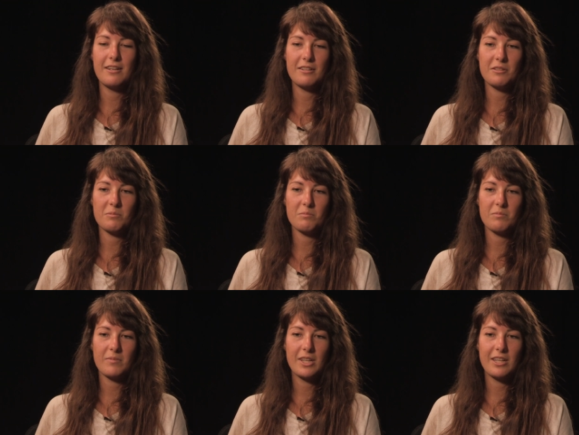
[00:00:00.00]

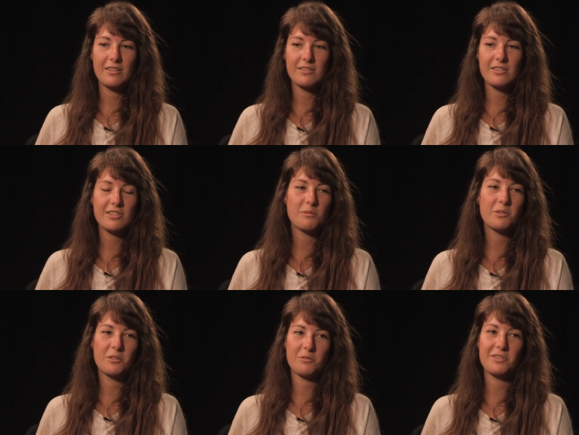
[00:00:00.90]
Um, and just
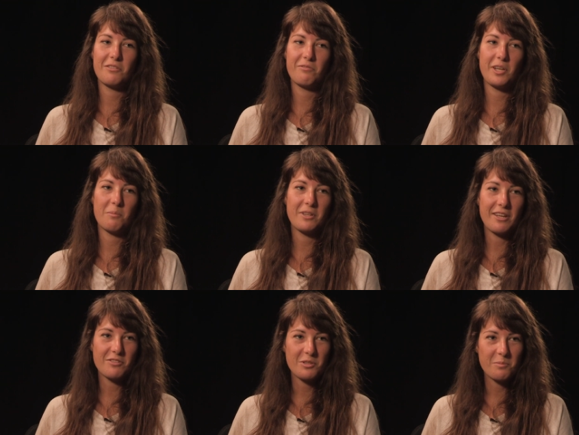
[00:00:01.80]
to be closer to
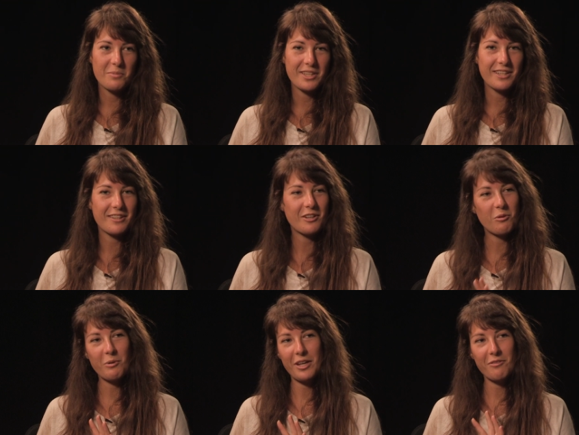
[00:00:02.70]
family after being
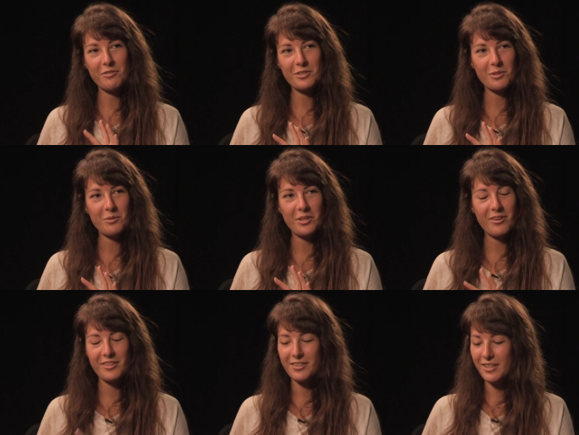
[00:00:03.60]
away for so
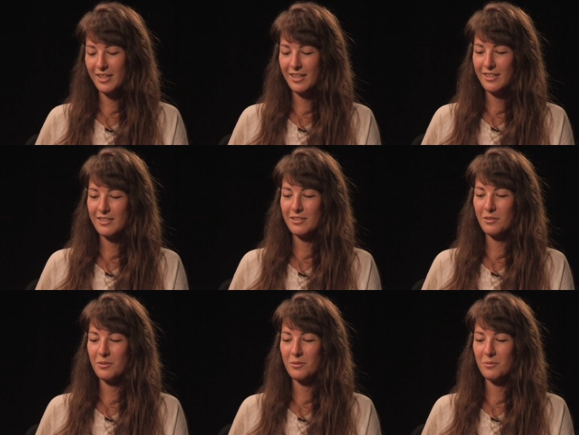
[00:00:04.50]
long.
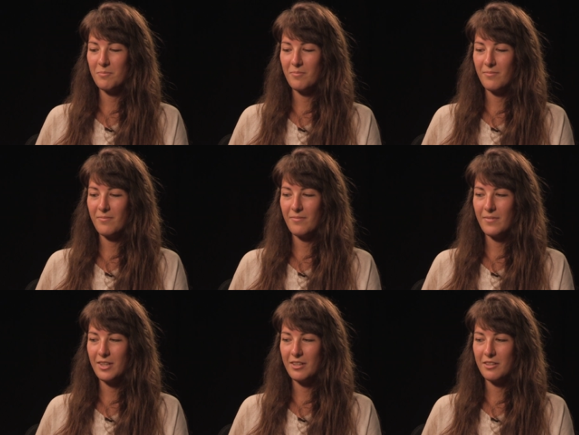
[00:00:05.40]
So
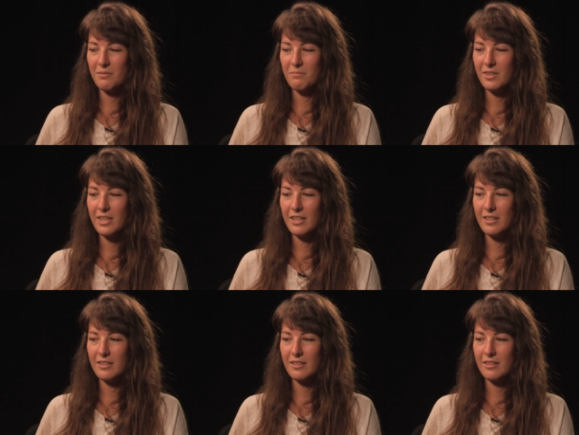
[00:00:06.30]
um,
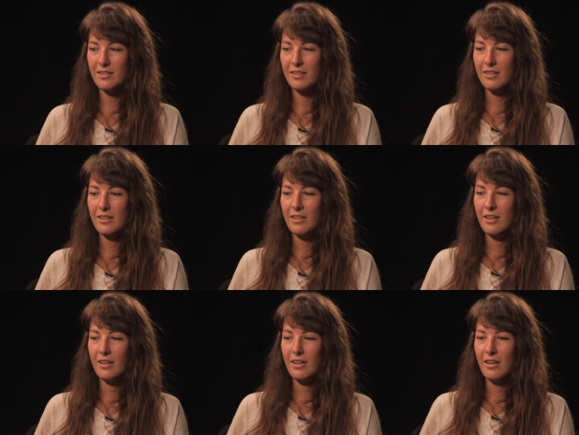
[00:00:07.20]
then,
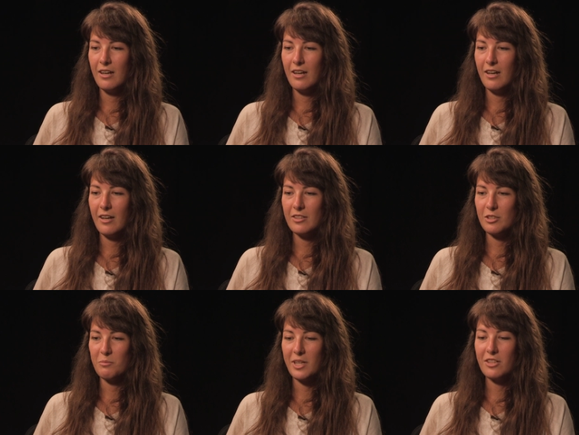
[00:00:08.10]

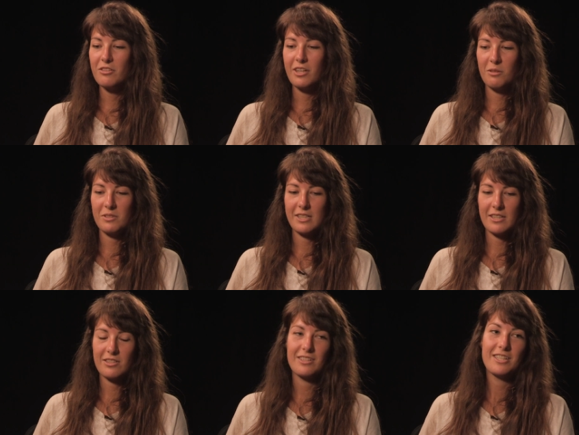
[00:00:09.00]
so my undergrad was
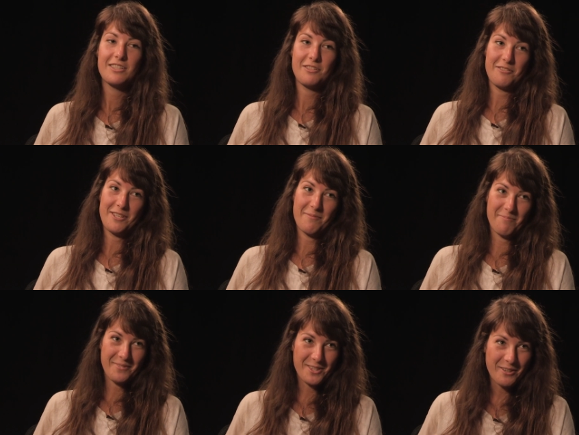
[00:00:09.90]
actually in history.
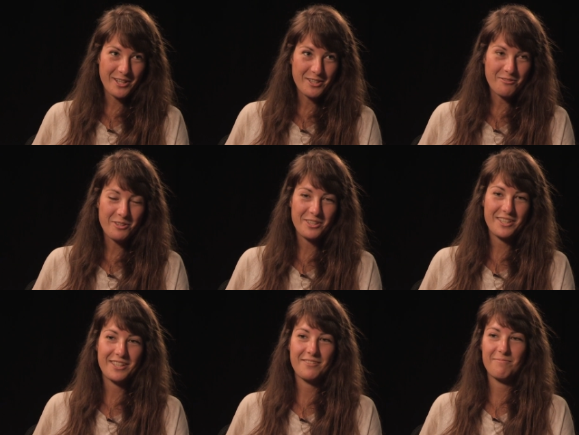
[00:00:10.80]
So I didn't
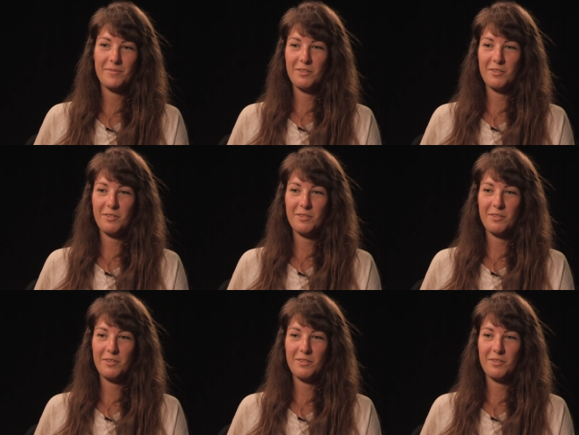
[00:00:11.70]
really